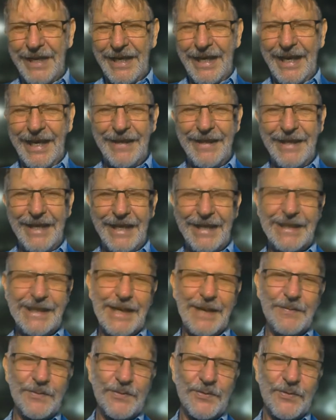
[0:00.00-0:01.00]
And that
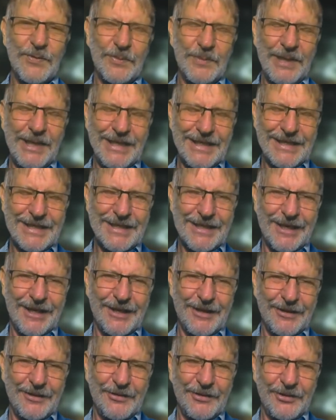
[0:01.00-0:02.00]
comes from
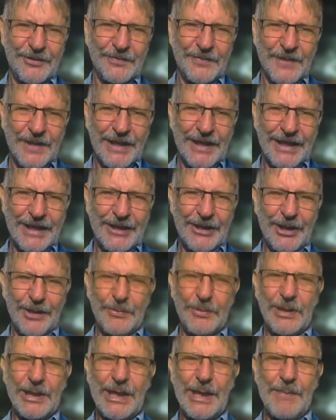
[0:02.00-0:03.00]
inside of you.
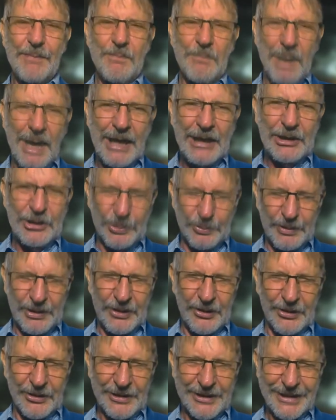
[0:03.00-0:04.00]
Nobody can make you be
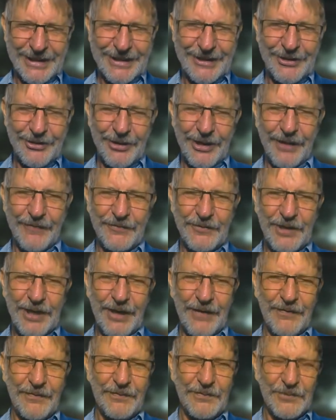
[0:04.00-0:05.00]
honest. You have
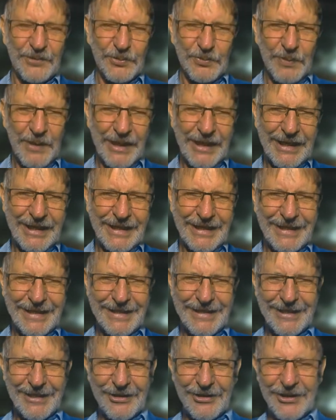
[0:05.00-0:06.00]
to make a
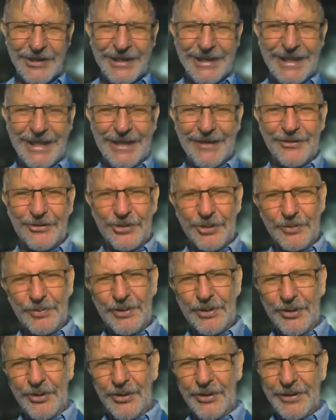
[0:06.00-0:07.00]
decision to
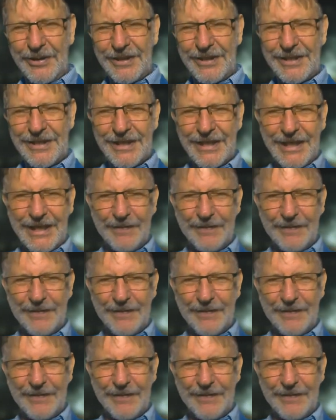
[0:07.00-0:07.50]
be honest.